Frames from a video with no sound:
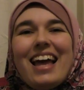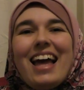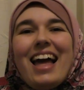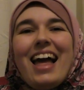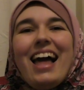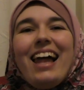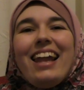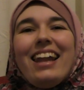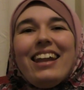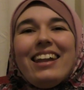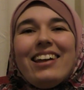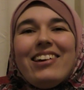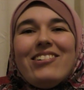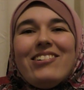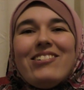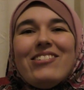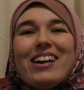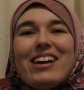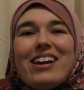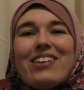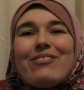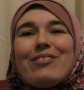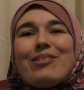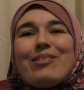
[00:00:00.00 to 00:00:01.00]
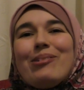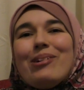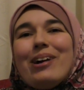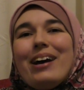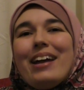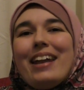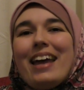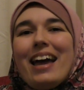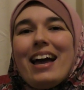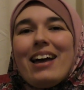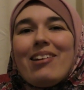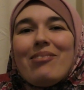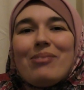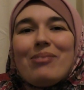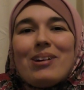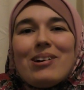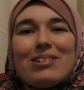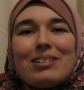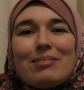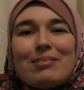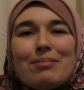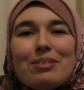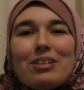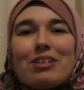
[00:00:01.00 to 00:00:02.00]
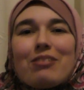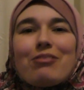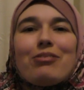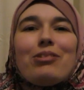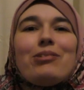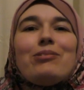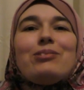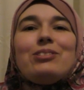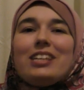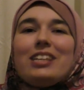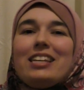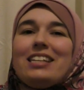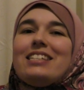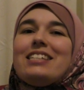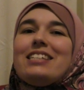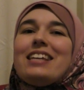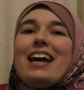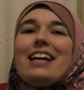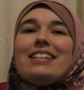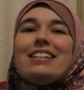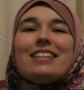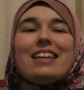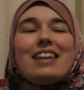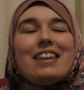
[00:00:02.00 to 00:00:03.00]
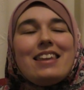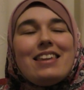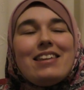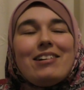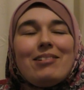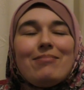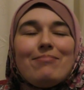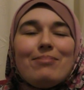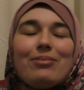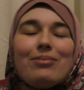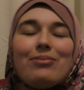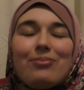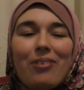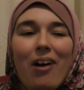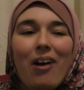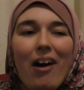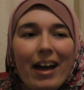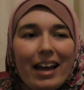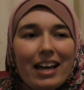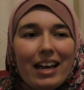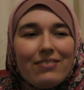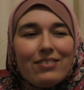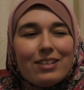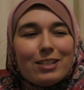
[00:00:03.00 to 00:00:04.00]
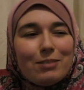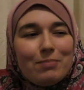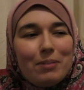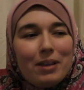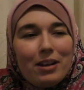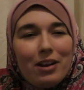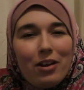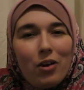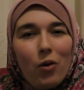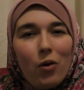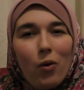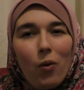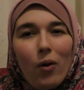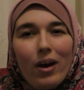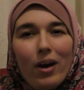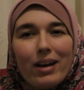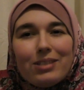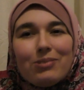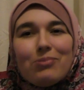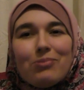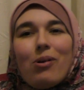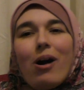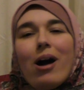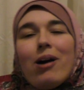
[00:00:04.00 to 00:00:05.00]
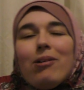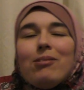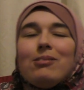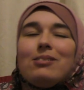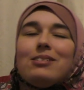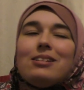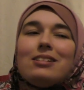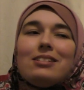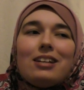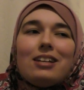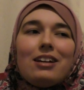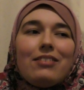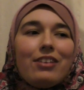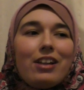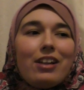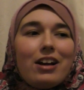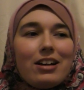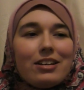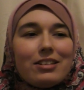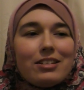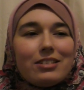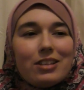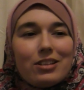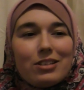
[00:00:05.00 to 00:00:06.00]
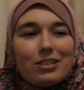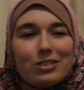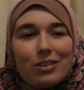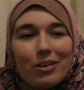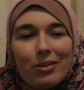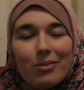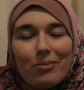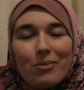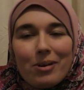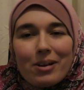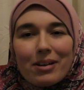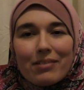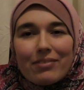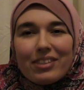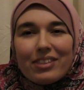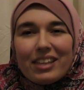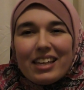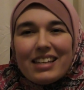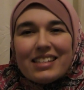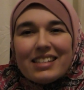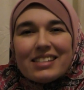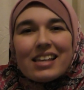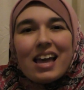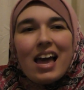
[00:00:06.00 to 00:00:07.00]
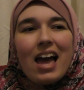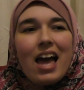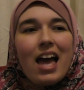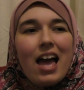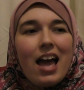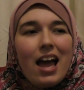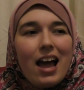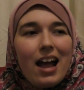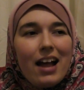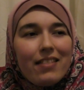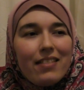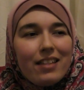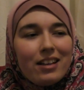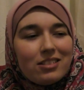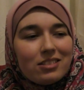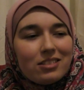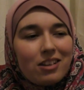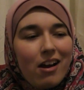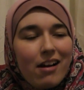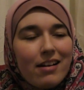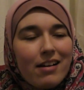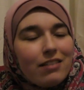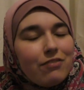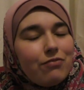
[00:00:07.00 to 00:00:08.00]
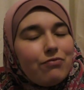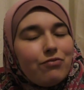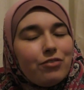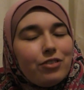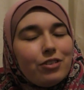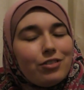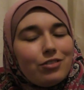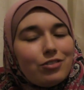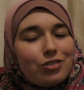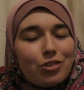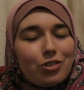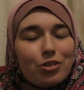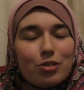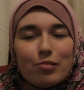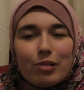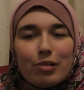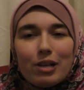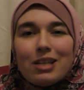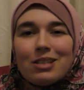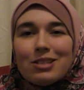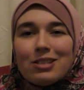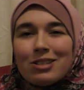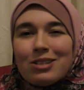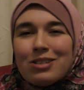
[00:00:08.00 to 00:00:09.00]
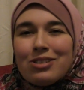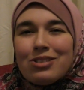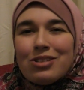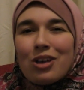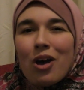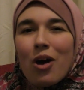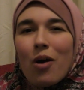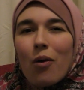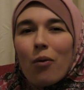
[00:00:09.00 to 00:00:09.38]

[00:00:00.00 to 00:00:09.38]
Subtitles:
Hello everyone and welcome to Crochet Chat number 5. It's been quite a while since I've last done one of these, and that's kind of for two reasons.